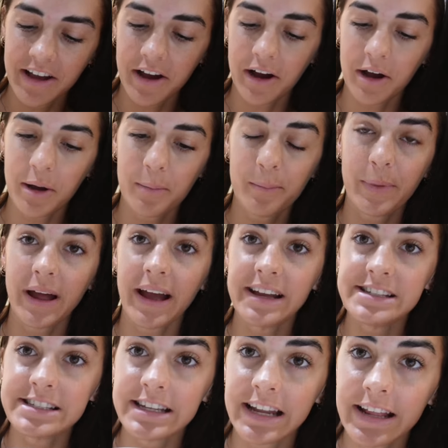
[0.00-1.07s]
But I
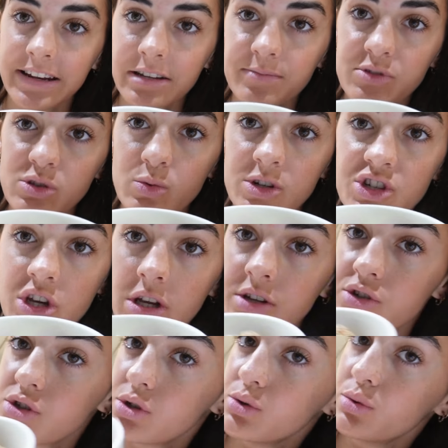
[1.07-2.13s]
did end up switching
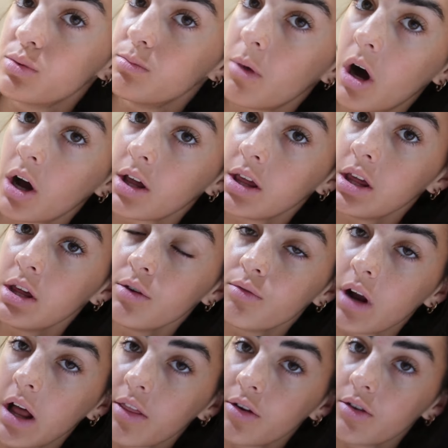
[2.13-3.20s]
to mahi
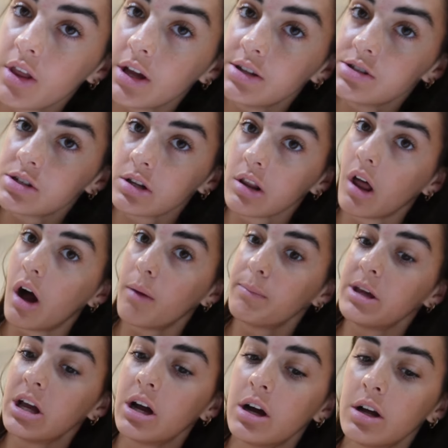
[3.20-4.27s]
rather than
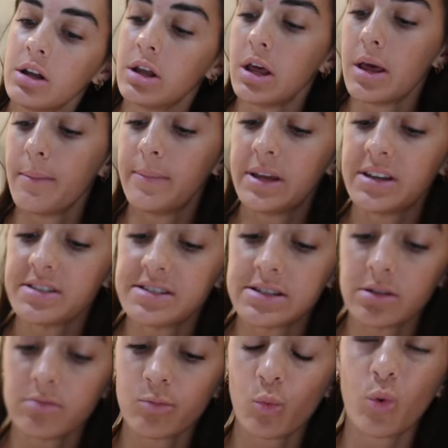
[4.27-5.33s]
tilapia because,
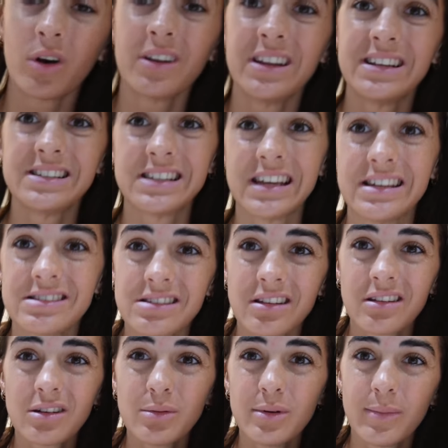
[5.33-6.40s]
one, it tastes a
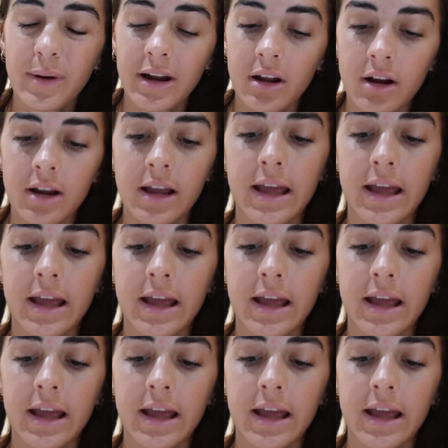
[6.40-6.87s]
little bit better,